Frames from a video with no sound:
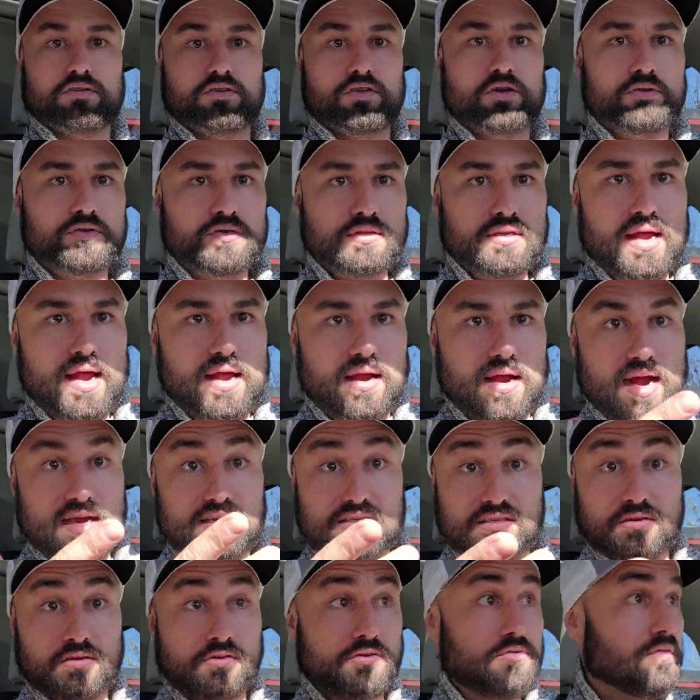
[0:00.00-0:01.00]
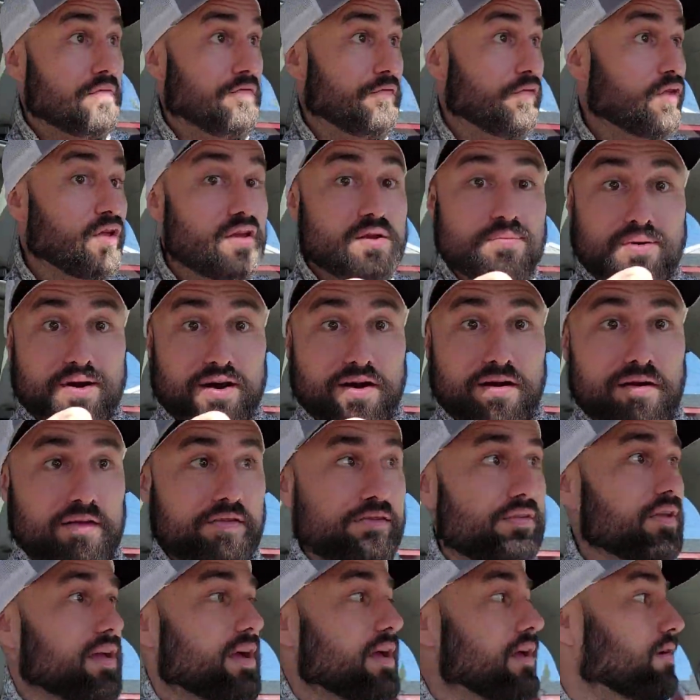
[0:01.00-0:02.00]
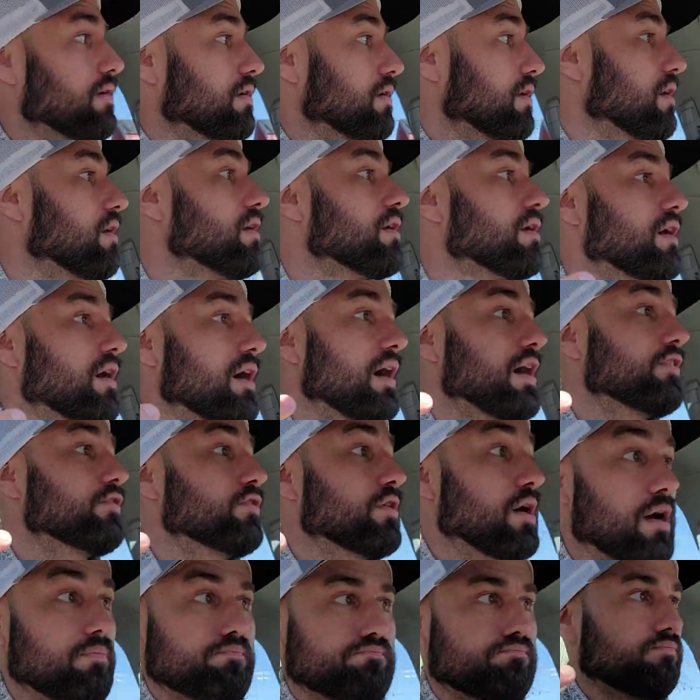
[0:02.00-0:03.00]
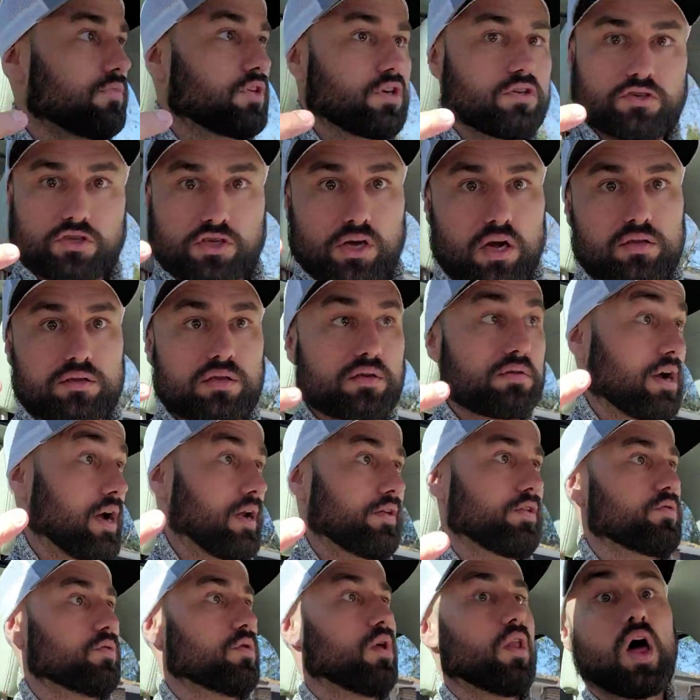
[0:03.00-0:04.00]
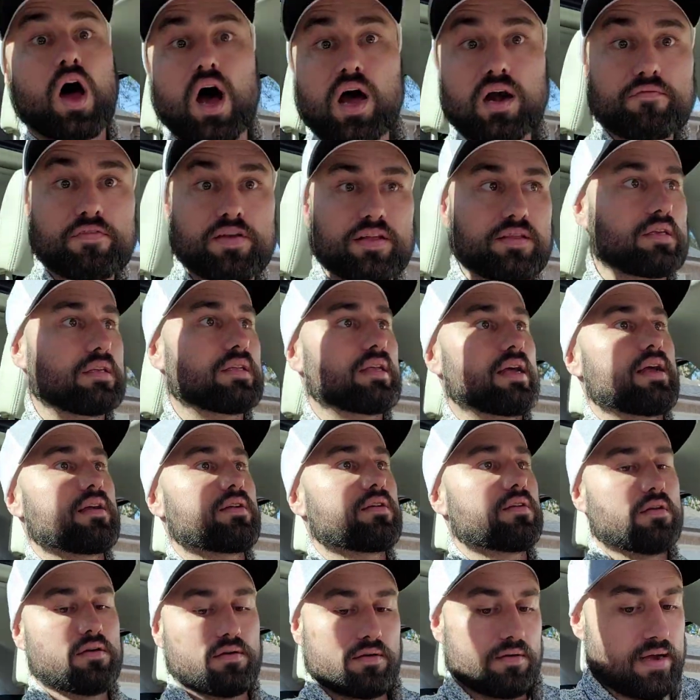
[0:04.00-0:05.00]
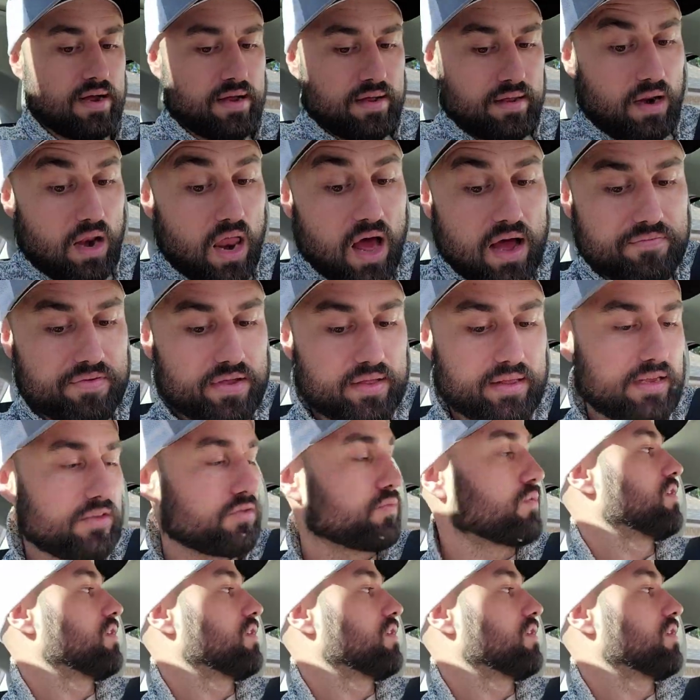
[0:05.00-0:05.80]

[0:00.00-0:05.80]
do it today. I still do affiliate marketing today. I, I consulting, I do a lot of it today. You know, I love it. That's